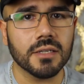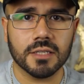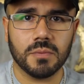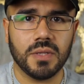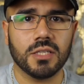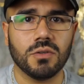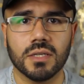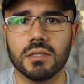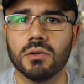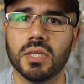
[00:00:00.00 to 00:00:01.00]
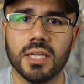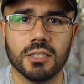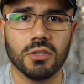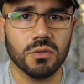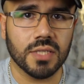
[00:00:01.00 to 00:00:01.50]
It doesn't mean that you necessarily
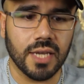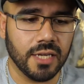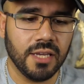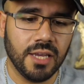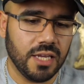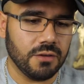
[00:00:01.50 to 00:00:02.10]
need to say,